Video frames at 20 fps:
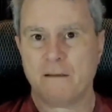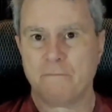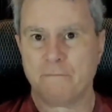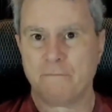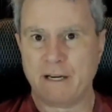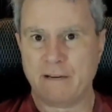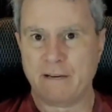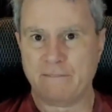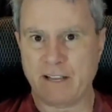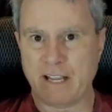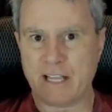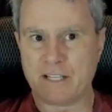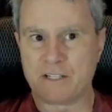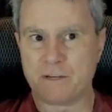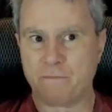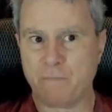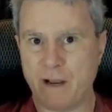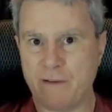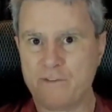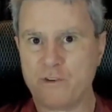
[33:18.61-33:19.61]
But if it gets
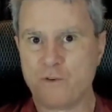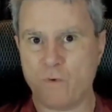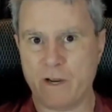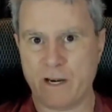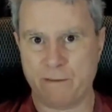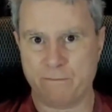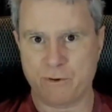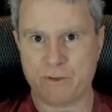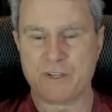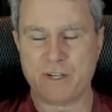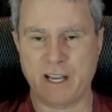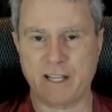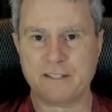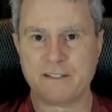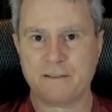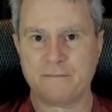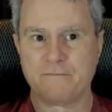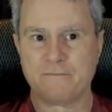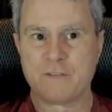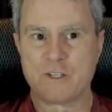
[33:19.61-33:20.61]
above
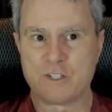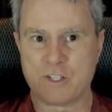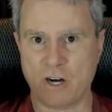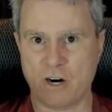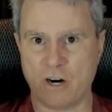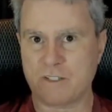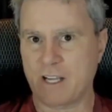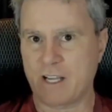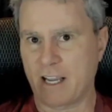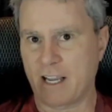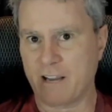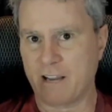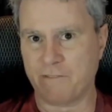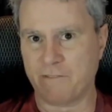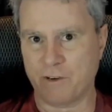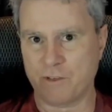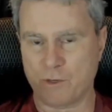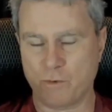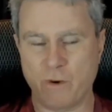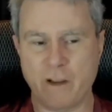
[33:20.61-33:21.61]
20%, start taking
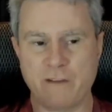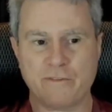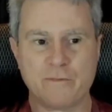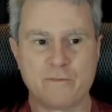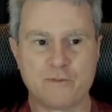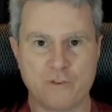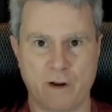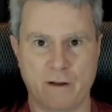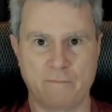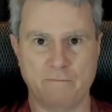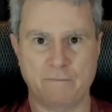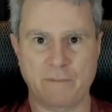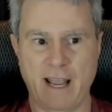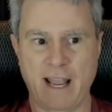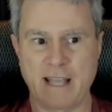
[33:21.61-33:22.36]
votes away from Trump.